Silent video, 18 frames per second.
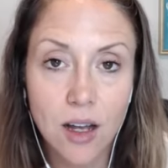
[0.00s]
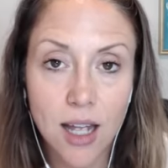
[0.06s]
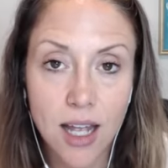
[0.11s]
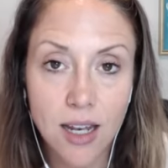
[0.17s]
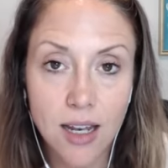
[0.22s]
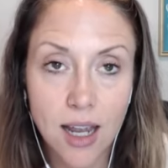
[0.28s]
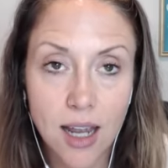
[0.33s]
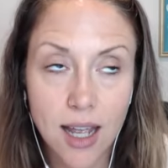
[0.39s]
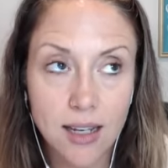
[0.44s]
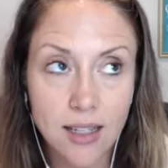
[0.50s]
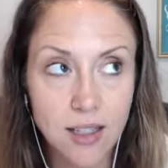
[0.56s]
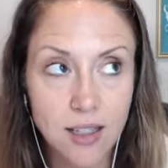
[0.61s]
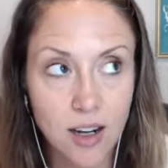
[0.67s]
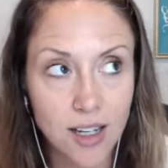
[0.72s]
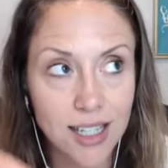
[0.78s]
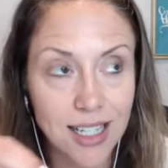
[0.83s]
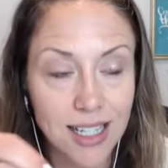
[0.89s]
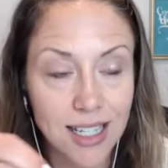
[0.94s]
and and
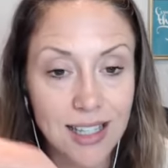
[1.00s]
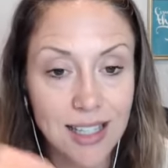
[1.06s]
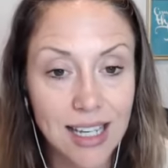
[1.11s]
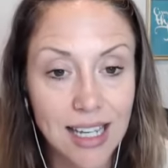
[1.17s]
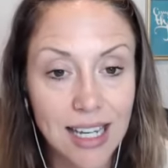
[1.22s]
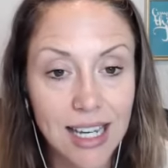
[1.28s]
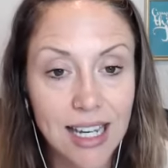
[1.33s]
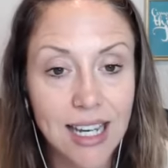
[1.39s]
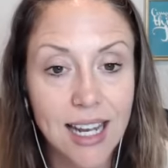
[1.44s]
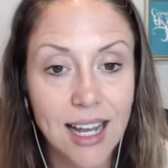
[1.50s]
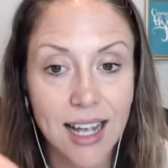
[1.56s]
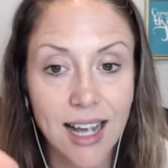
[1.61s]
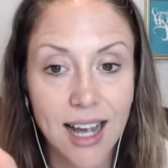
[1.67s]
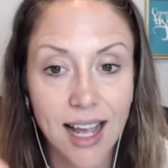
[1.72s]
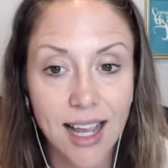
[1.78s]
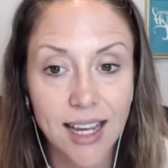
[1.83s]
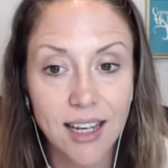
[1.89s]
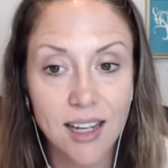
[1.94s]
start to seed
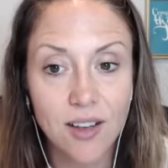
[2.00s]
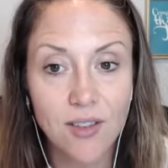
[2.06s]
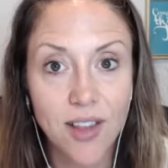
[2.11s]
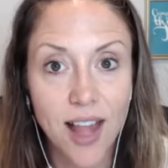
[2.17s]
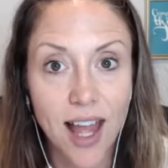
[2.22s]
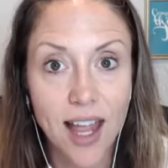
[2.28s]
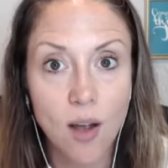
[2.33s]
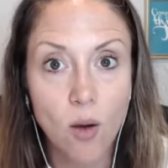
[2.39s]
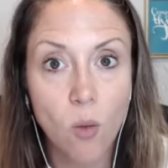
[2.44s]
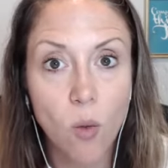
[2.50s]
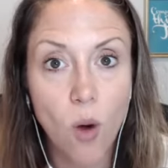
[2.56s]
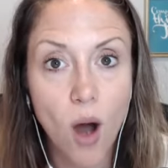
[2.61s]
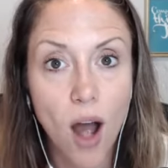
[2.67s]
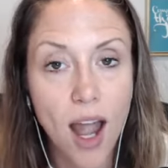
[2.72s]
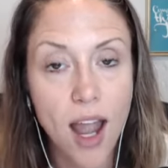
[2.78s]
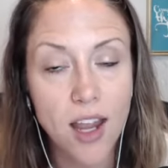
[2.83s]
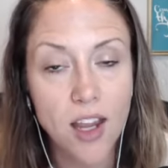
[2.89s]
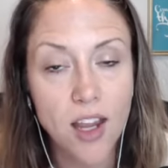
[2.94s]
kind of like
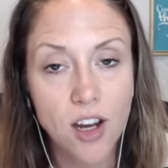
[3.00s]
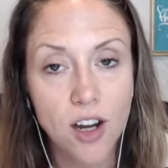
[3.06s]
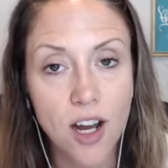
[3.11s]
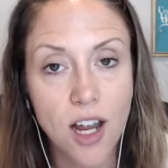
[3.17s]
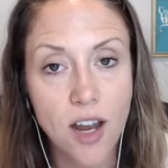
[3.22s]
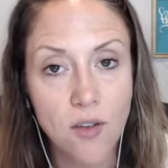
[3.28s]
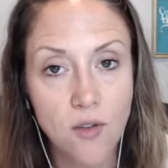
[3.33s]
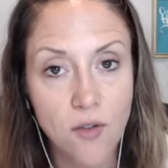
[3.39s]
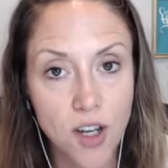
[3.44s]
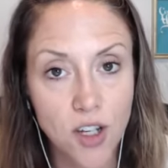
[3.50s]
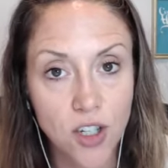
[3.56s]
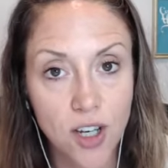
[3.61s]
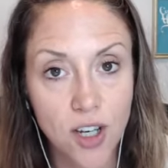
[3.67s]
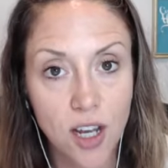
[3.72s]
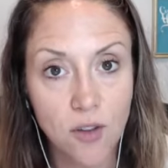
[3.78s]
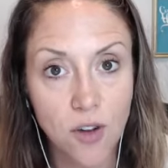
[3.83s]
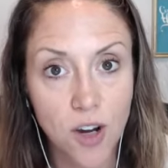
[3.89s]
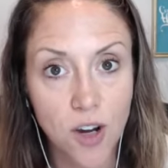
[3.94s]
what you're
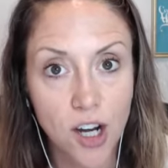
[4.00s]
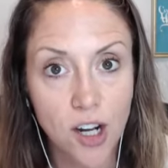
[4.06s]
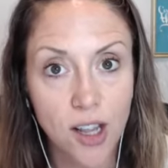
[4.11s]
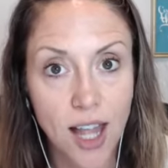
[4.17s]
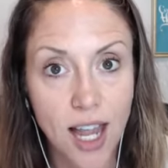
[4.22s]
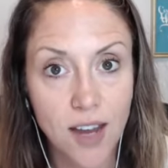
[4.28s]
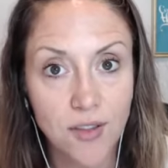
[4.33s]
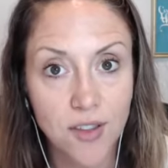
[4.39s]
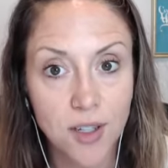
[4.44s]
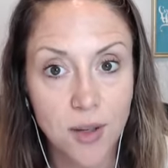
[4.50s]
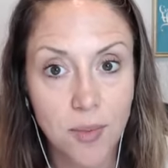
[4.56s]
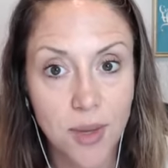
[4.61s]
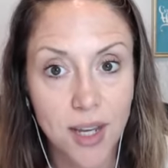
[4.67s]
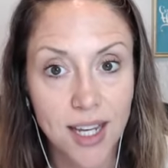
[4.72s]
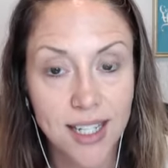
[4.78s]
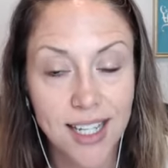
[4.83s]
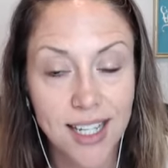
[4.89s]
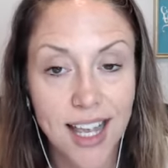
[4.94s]
envisioning for your life to
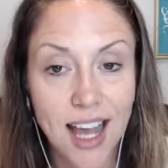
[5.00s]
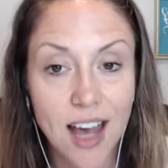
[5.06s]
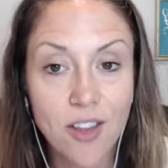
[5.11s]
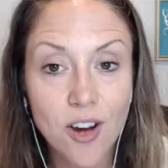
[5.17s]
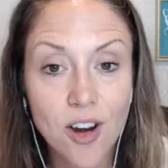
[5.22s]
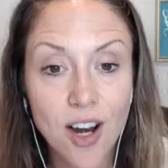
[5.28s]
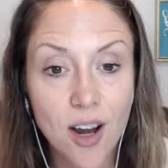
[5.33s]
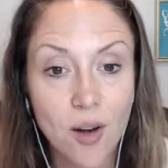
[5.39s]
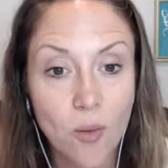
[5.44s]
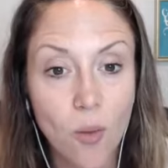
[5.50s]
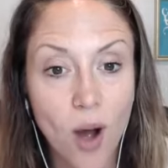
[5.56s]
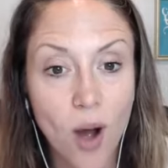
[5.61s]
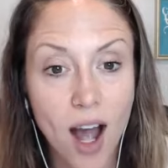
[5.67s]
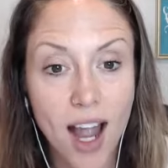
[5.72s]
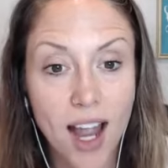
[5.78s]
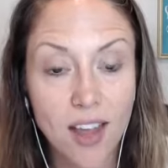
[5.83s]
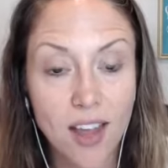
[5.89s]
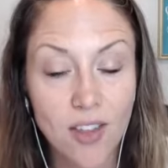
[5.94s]
be together and
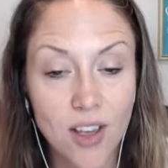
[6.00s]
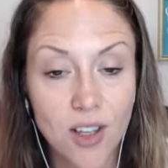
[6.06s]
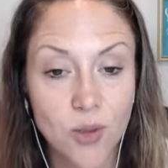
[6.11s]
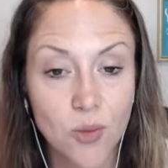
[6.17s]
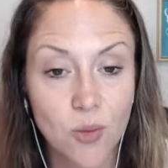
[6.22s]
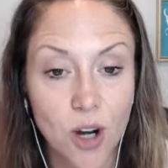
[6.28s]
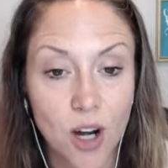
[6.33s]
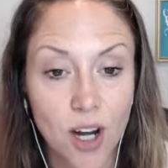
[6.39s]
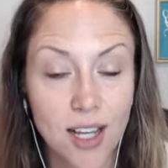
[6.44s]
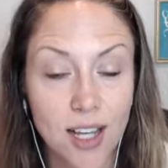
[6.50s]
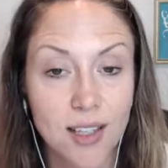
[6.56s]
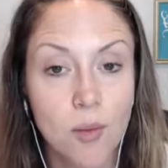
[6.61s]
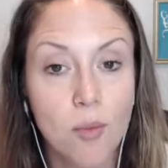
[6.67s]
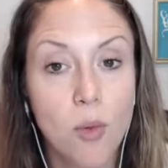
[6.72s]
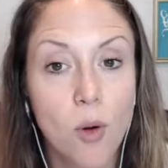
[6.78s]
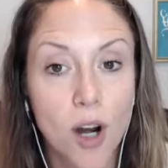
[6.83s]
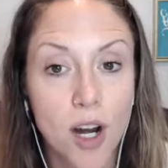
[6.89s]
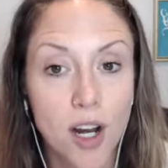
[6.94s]
why this work is
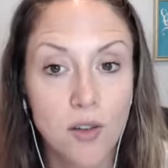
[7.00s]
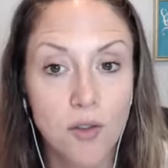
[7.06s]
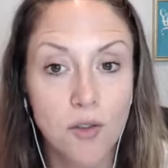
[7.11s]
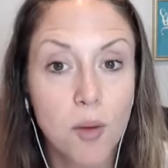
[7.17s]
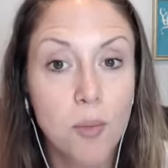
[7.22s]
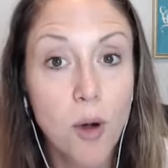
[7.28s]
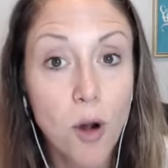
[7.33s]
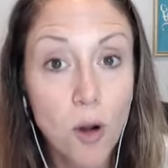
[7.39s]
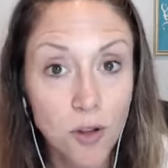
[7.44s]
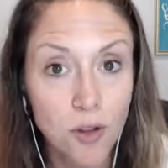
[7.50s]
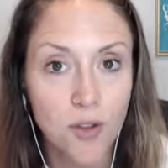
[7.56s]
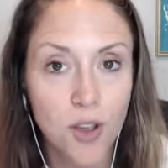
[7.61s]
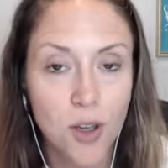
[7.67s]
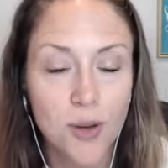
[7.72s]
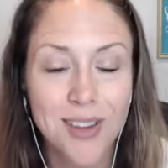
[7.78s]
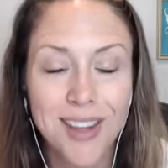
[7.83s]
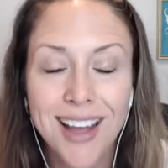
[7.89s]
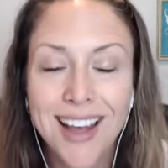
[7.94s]
important for both of
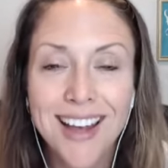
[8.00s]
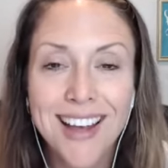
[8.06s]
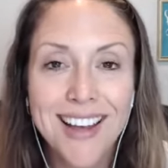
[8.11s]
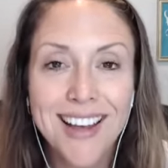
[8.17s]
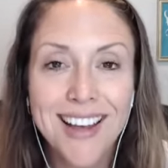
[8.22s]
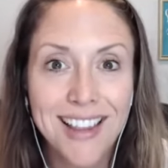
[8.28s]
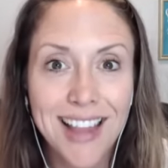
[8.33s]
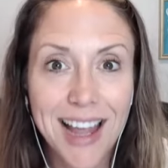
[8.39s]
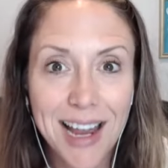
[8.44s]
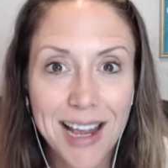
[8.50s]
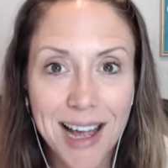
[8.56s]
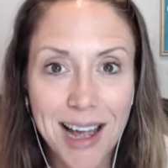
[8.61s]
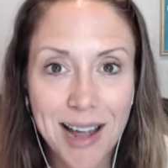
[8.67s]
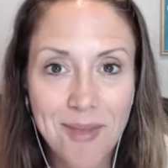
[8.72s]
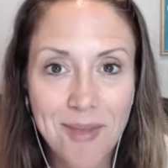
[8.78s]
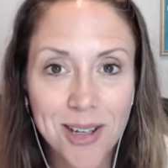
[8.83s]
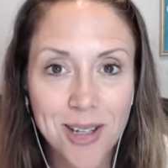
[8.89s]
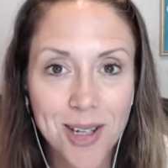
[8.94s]
you like
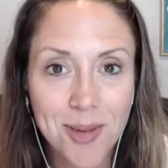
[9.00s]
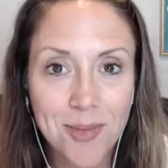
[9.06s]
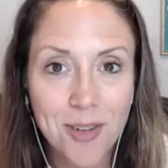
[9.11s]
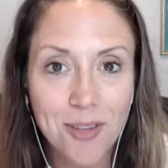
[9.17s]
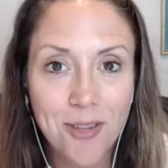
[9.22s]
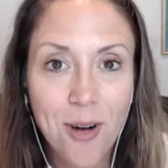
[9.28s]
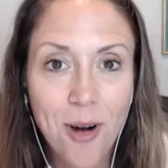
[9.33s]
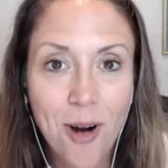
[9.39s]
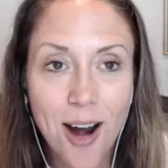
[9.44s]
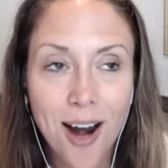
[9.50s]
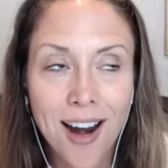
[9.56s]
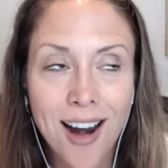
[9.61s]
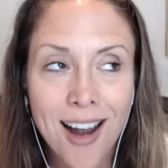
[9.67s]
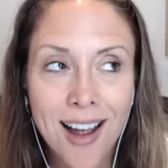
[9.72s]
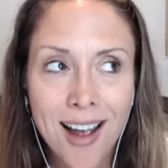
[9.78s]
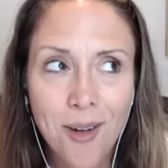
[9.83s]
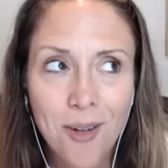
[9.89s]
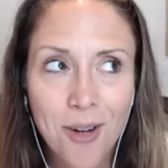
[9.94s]
i mentioned
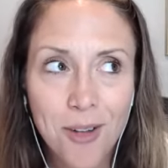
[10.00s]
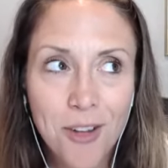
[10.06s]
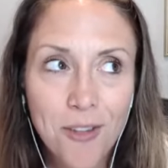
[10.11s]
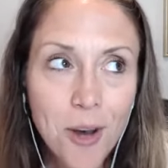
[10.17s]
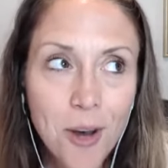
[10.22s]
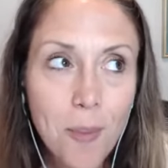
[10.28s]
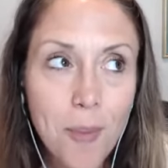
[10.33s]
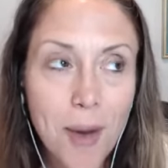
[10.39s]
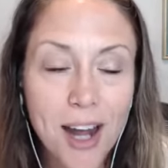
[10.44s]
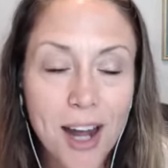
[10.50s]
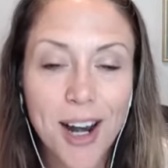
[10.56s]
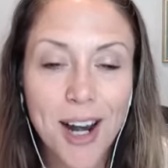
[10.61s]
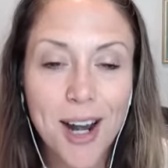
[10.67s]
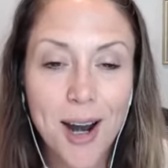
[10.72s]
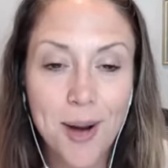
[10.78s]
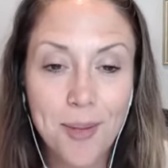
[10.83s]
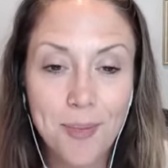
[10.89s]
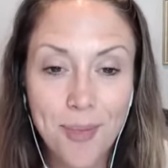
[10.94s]
before when we feel better
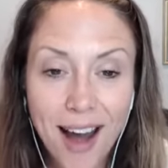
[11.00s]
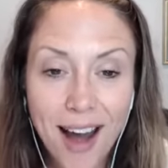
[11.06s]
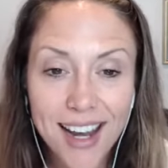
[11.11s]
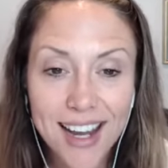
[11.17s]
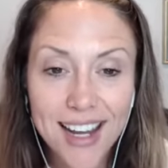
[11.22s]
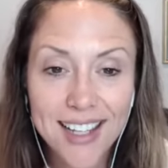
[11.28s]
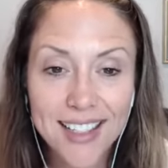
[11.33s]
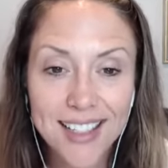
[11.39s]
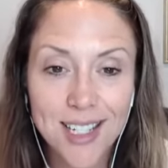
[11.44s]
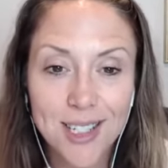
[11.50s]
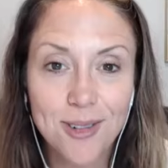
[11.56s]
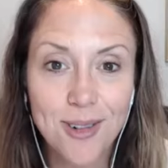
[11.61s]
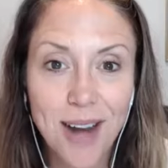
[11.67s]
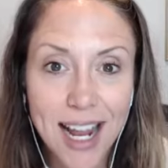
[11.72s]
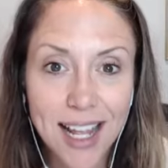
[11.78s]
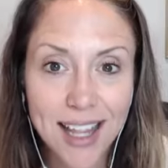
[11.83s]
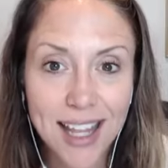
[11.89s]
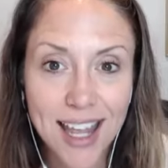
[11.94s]
in our bodies it
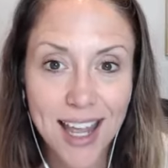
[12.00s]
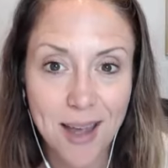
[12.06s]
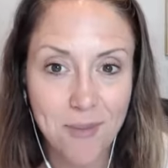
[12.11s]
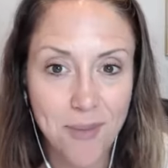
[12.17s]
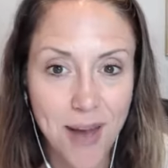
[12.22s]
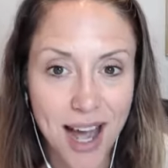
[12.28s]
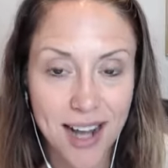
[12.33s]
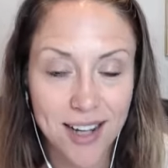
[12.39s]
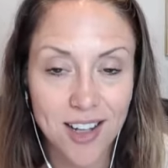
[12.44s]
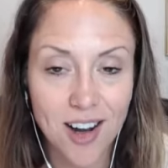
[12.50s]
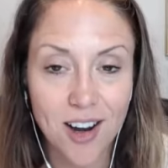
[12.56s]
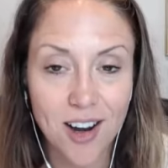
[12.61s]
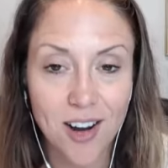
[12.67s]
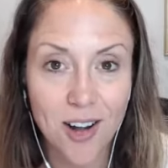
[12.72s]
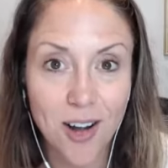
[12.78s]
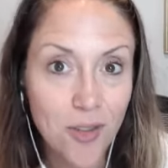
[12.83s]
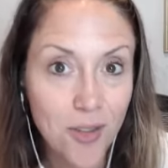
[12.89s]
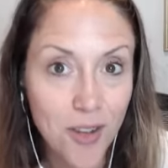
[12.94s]
directly impacts
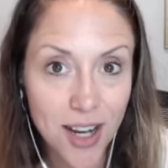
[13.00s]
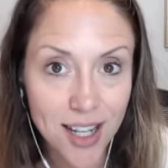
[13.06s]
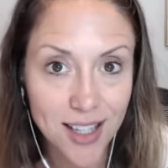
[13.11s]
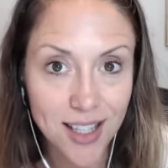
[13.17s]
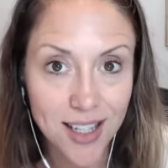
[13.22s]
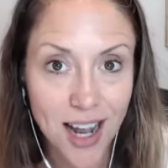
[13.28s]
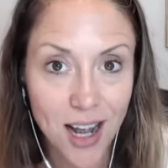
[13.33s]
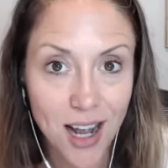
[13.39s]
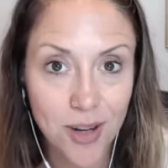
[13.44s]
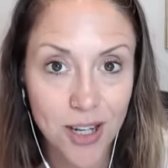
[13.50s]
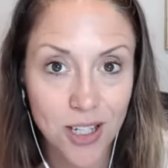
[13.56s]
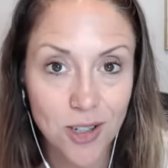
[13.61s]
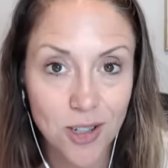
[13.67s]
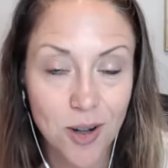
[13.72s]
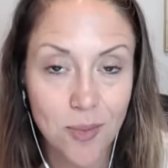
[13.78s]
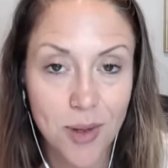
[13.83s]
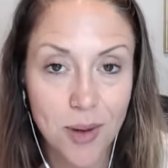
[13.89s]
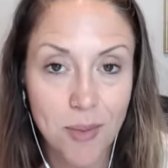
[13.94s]
our confidence in how we
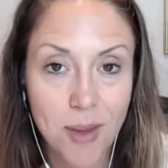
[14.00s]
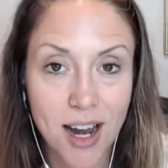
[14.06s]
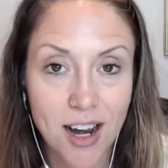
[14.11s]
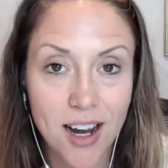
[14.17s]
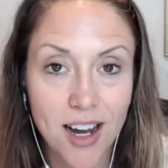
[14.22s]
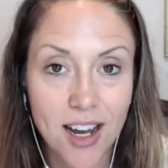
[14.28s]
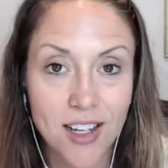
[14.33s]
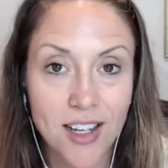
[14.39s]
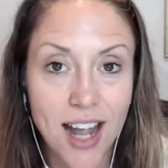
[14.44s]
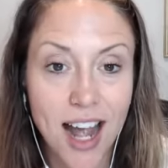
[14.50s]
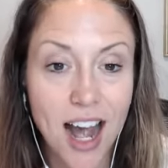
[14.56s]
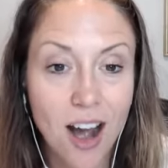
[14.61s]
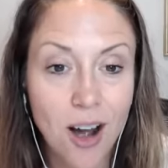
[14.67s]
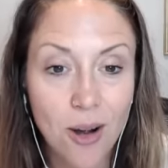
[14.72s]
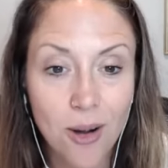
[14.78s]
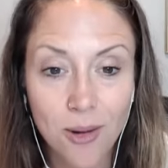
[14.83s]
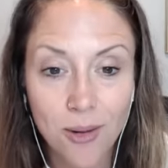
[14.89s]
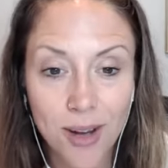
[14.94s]
show up in marriage
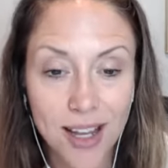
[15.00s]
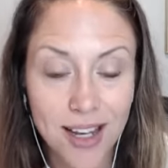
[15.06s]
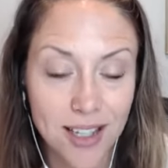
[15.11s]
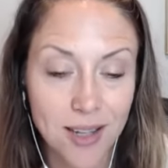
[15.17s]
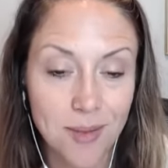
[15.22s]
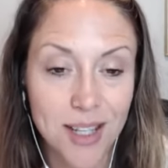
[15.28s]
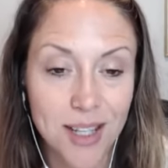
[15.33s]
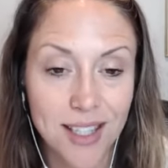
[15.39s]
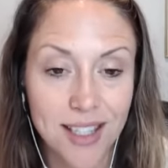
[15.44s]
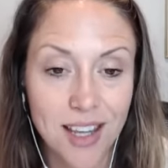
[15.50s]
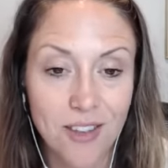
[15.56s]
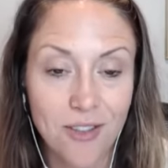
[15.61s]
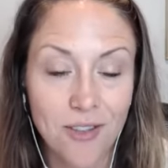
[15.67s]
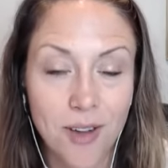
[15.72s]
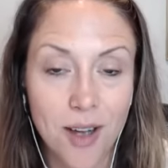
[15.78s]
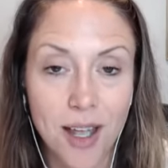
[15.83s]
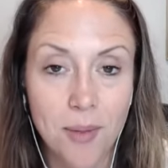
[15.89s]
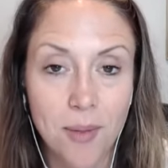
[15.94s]
how
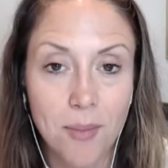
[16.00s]
intimacy